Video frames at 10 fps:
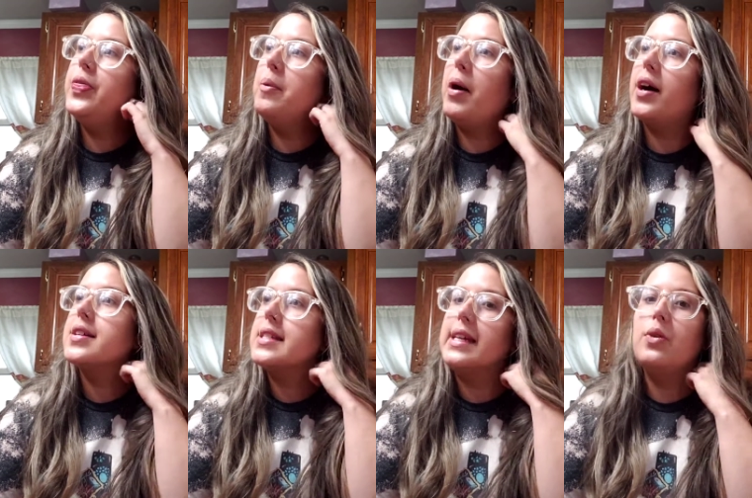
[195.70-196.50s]

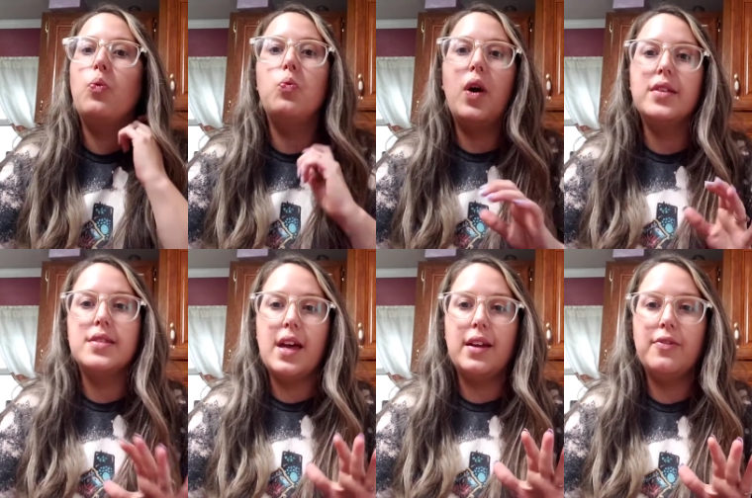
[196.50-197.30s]
Epoxying one
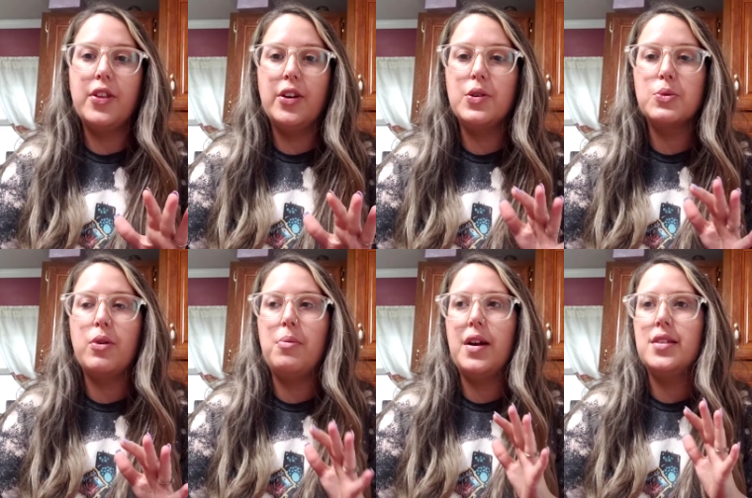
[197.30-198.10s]
side of those
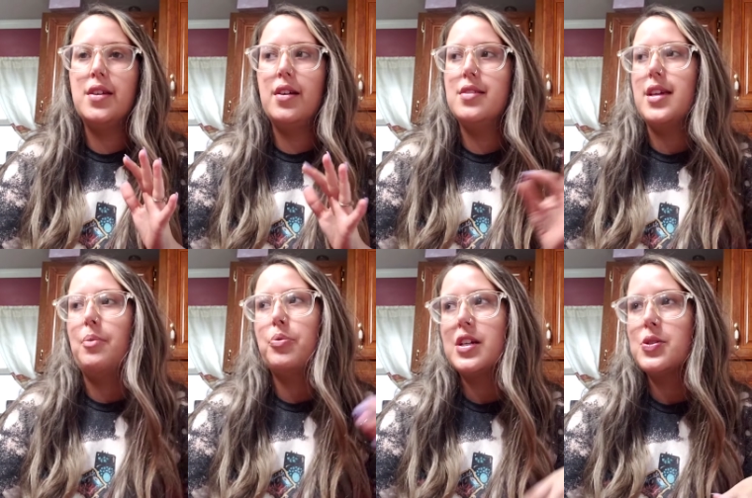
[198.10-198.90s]
while my son is
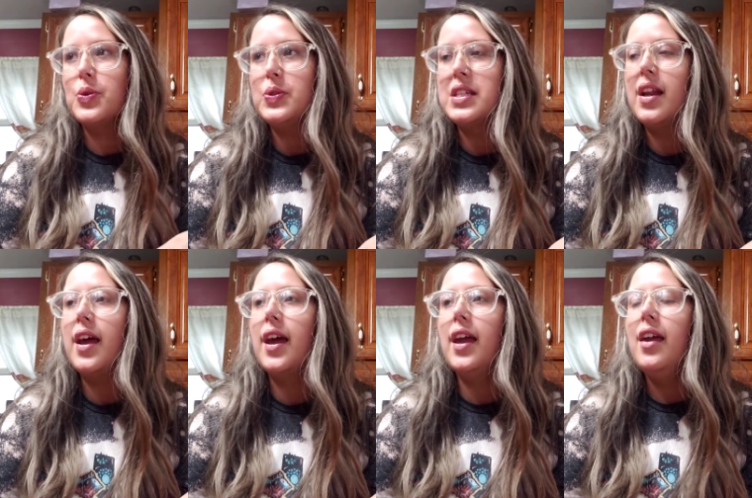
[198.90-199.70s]
at preschool
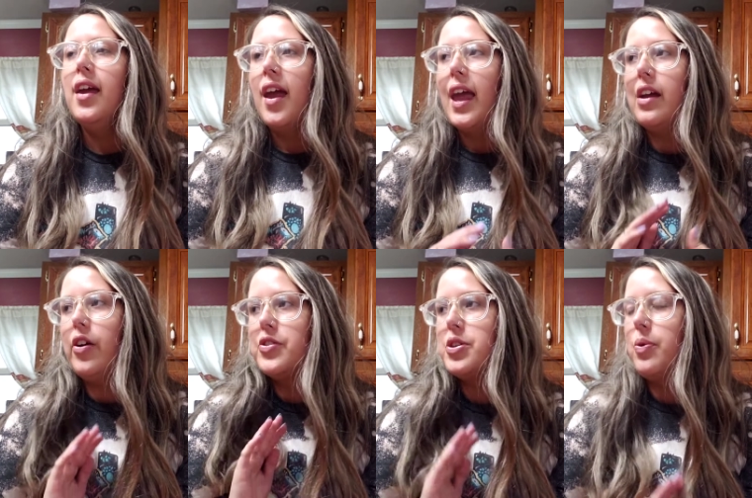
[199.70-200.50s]
today. And
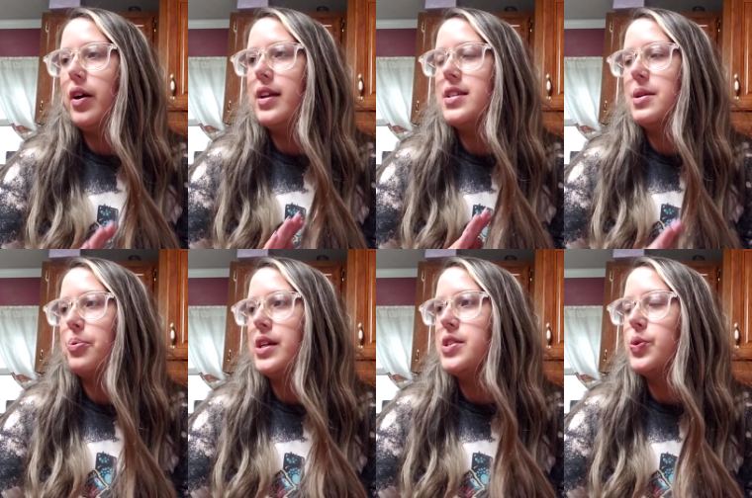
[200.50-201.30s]
also while he's
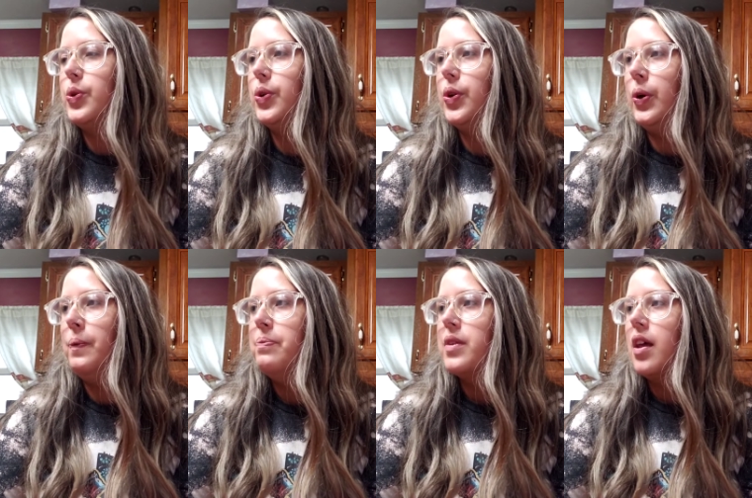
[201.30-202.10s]
at
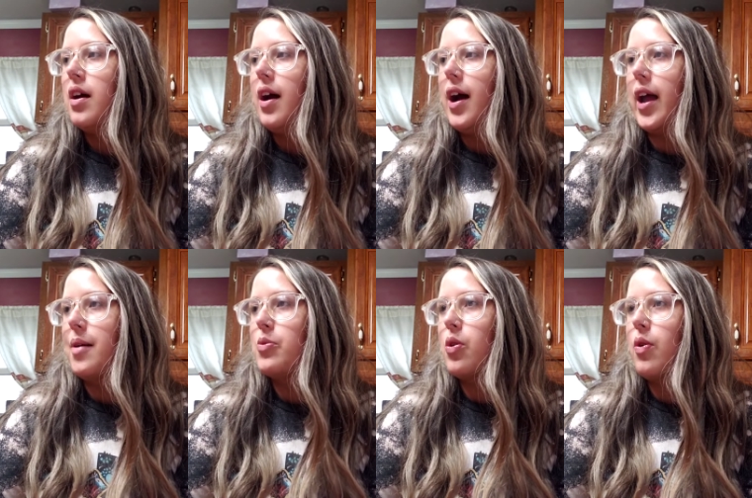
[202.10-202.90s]
preschool, I
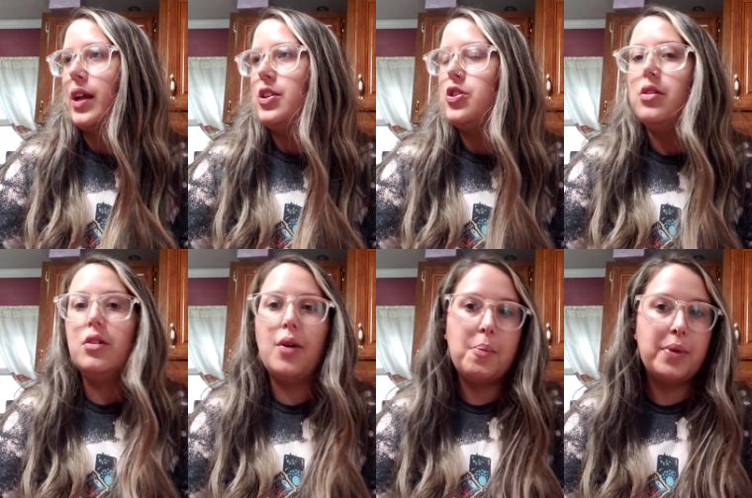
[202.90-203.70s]
am going
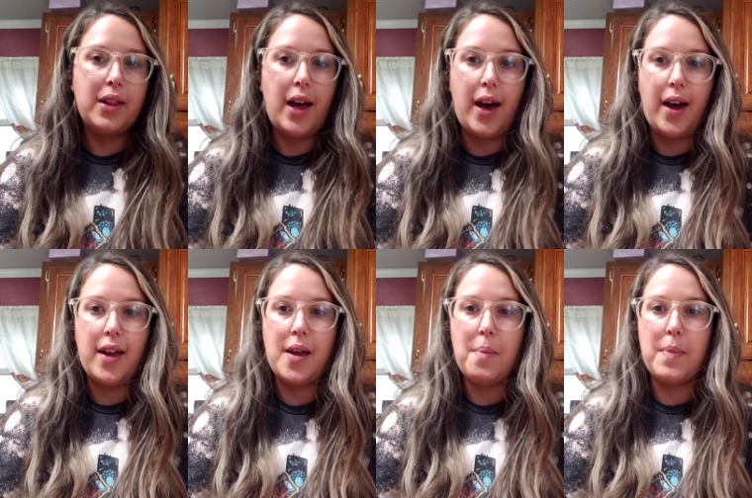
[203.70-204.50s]
to
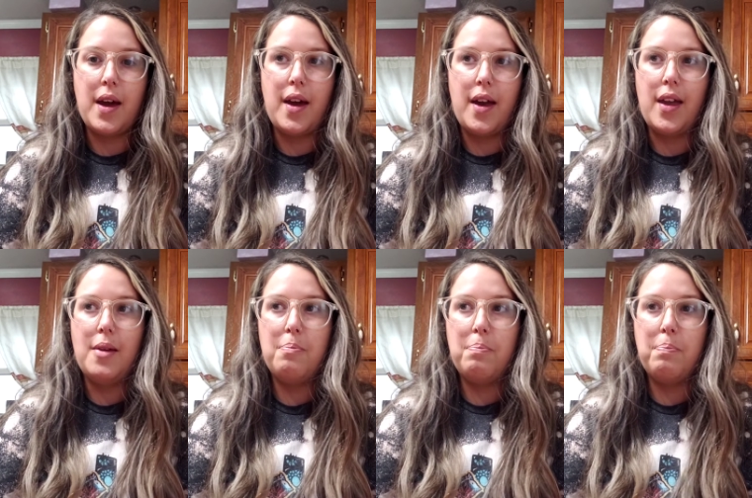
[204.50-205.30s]
apply
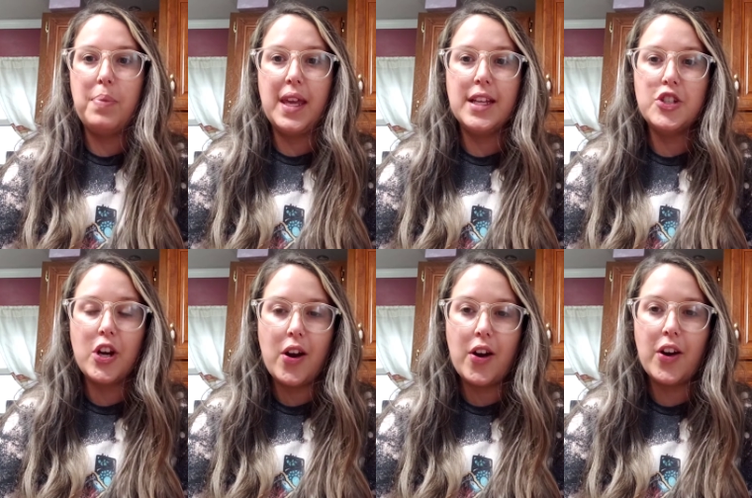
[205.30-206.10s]
my bee
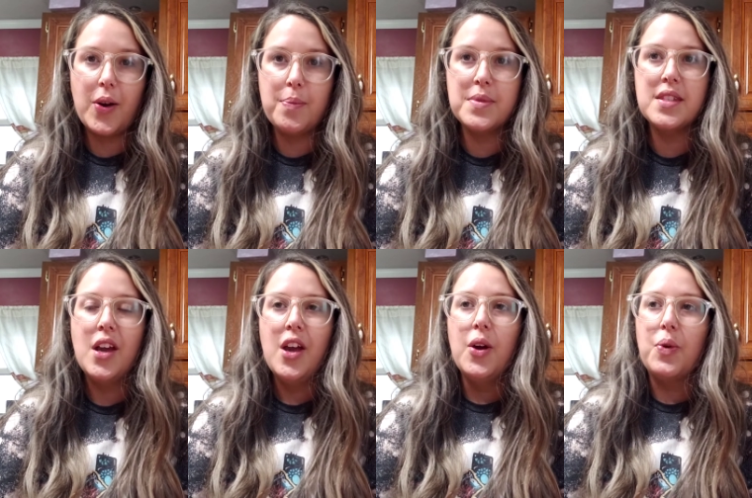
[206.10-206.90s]
charms
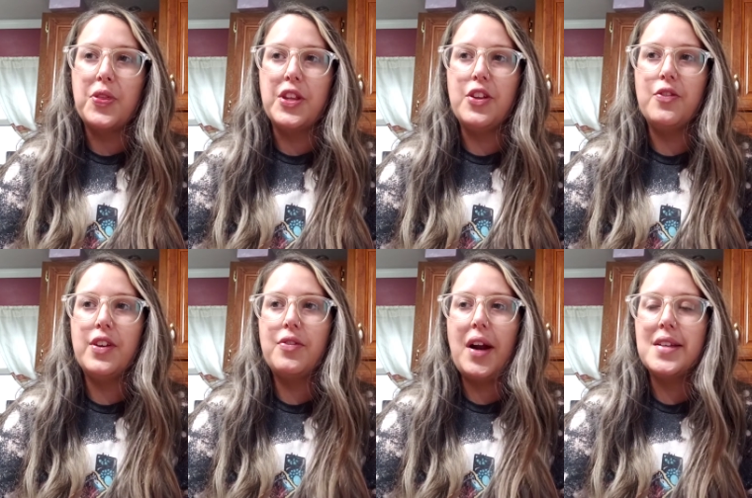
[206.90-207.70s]
with the
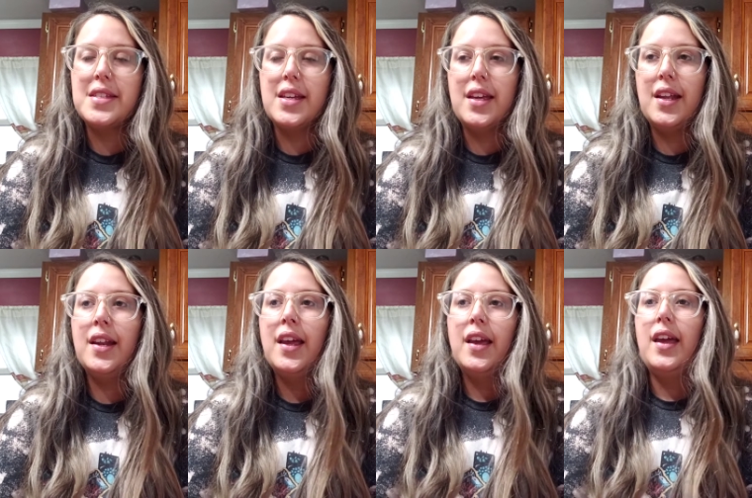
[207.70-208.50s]
UV
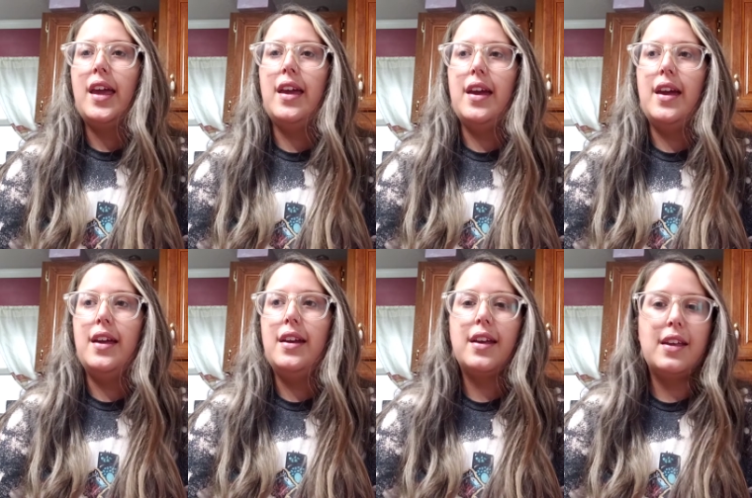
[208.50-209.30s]
resin
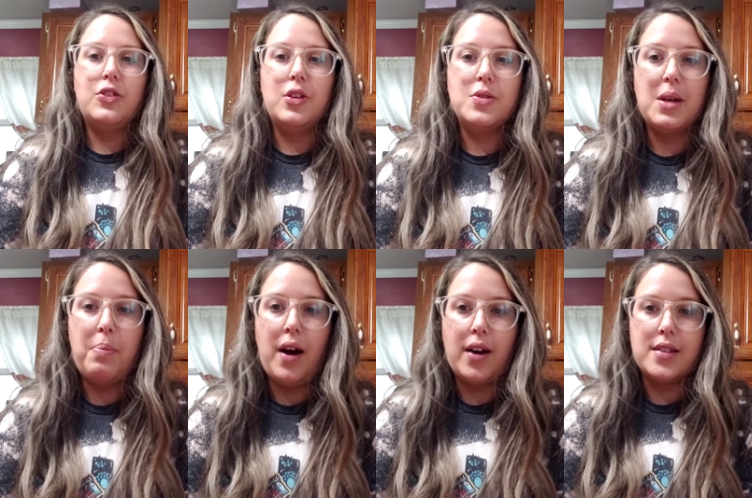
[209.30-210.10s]
and get those
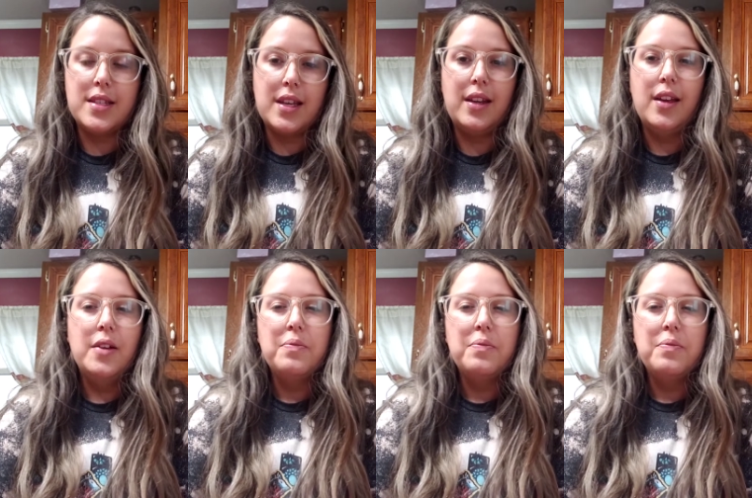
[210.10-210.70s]
epoxied.